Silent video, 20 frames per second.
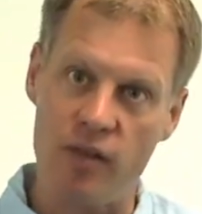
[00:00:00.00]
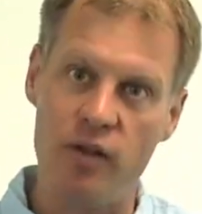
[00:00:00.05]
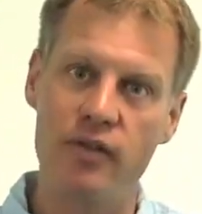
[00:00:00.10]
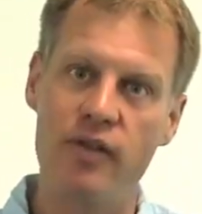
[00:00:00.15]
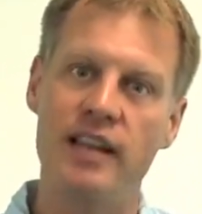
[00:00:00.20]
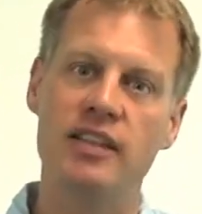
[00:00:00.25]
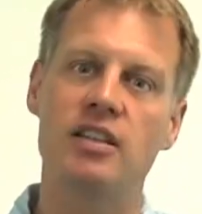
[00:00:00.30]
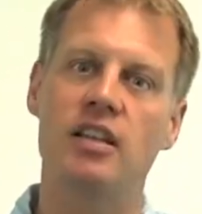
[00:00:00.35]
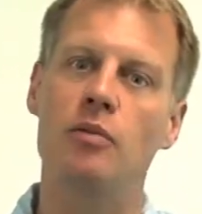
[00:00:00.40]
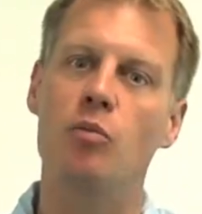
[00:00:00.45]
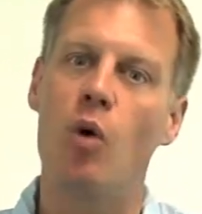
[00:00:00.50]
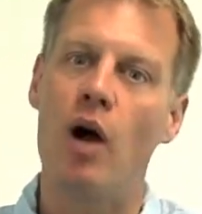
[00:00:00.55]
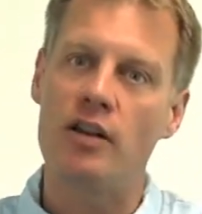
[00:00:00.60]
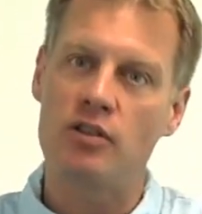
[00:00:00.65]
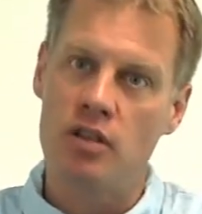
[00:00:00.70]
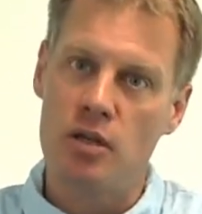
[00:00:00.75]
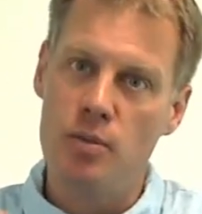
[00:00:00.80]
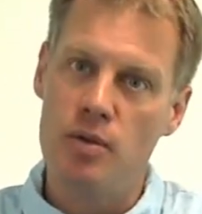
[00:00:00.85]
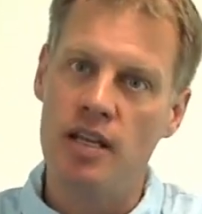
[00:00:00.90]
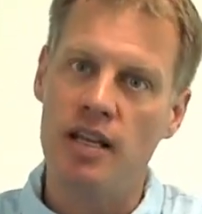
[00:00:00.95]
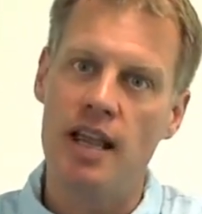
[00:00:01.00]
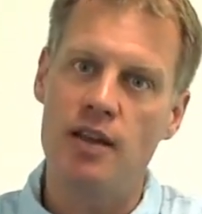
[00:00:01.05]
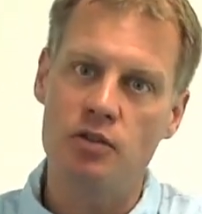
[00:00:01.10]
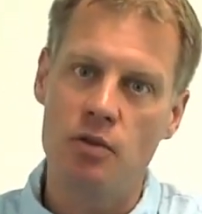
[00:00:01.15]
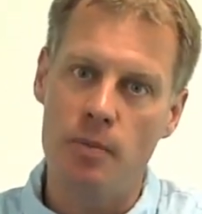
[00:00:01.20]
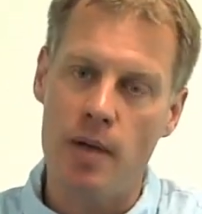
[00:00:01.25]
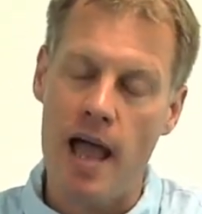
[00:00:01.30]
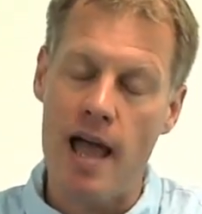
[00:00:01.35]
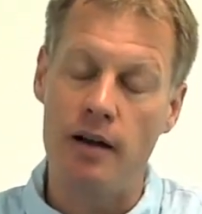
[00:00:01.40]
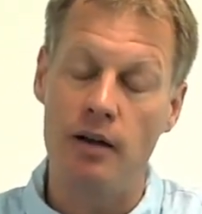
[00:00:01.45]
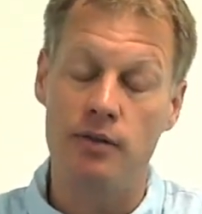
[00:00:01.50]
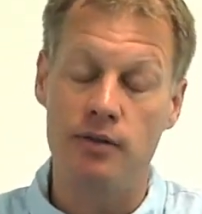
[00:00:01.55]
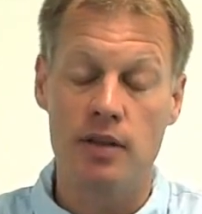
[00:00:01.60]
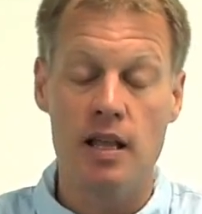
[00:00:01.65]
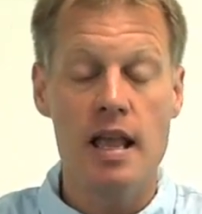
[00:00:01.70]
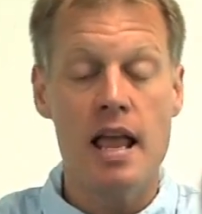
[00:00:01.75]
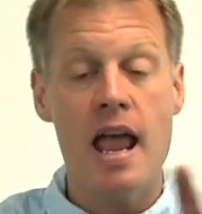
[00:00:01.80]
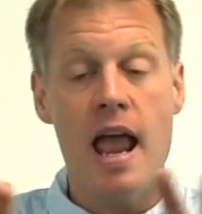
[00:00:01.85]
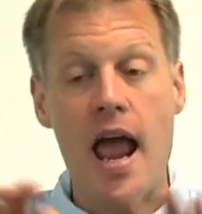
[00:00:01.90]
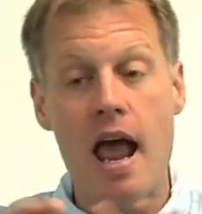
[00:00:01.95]
other things that can watch communication
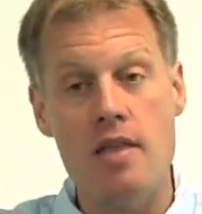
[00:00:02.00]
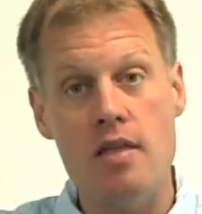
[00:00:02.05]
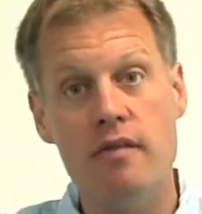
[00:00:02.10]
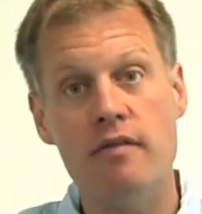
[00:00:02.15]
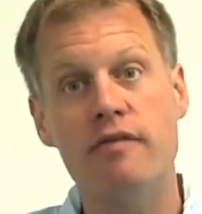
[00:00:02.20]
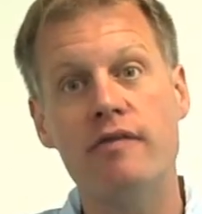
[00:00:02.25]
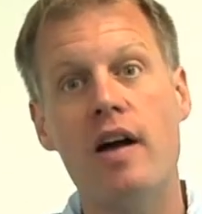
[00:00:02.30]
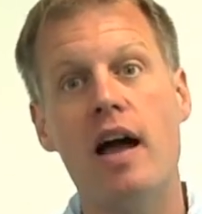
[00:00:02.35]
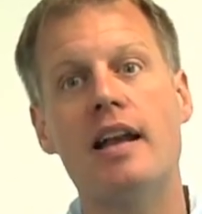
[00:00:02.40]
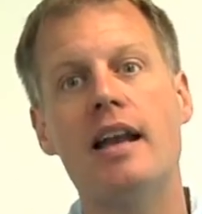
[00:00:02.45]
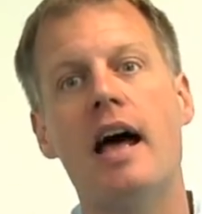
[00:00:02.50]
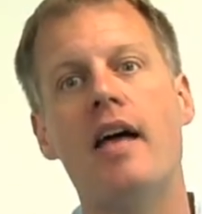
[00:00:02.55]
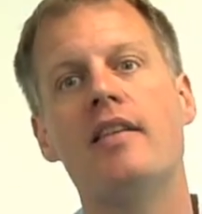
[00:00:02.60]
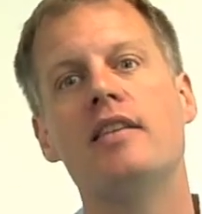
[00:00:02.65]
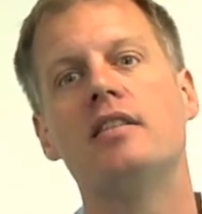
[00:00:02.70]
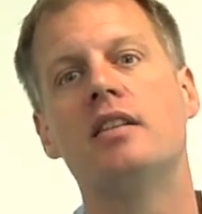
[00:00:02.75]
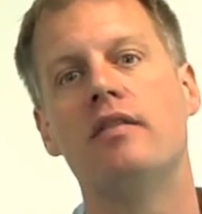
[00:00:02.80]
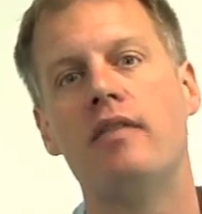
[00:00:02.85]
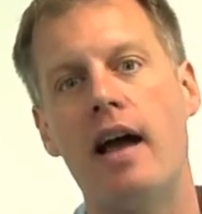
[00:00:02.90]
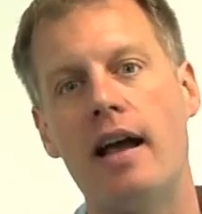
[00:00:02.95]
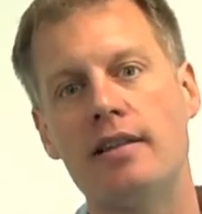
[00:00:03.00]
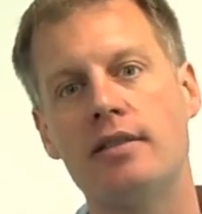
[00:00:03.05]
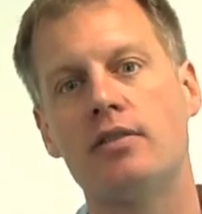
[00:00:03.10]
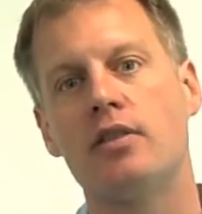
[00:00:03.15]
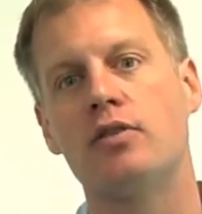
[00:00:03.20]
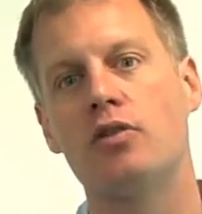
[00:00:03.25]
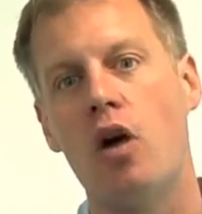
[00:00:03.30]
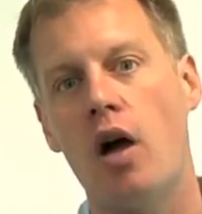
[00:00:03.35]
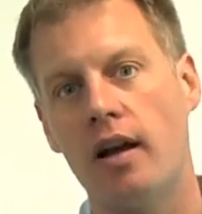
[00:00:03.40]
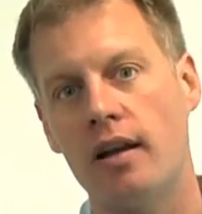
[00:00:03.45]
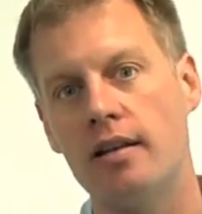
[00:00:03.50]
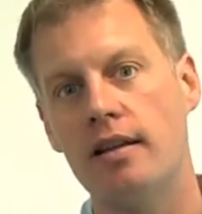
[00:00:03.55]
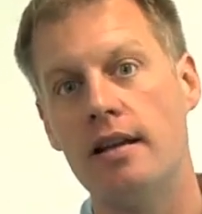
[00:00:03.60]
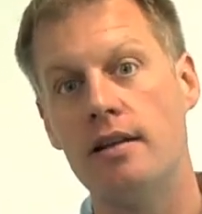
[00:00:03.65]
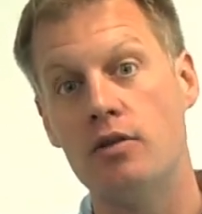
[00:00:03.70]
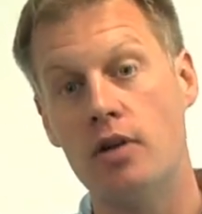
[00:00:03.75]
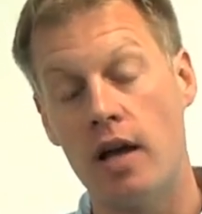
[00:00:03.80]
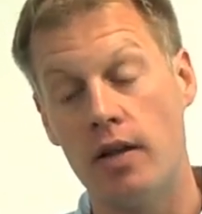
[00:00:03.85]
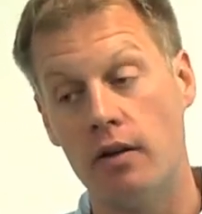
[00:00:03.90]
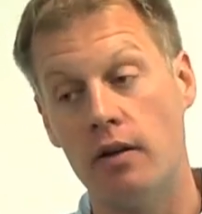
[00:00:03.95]
patterns and then find out how these devices are talking to
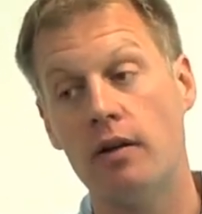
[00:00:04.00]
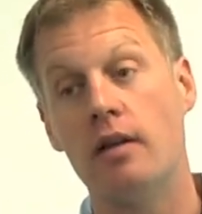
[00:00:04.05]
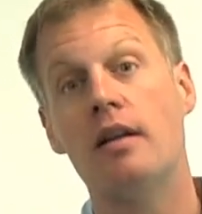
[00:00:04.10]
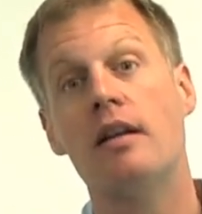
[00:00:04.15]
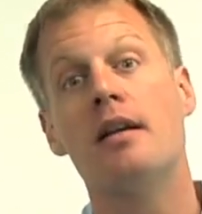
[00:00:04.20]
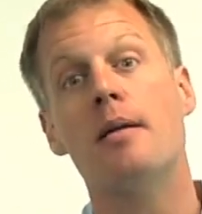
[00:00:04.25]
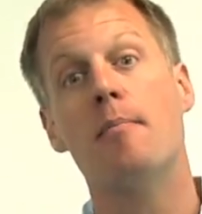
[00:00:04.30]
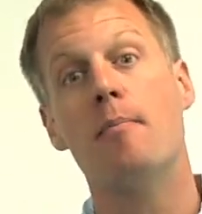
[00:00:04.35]
each other,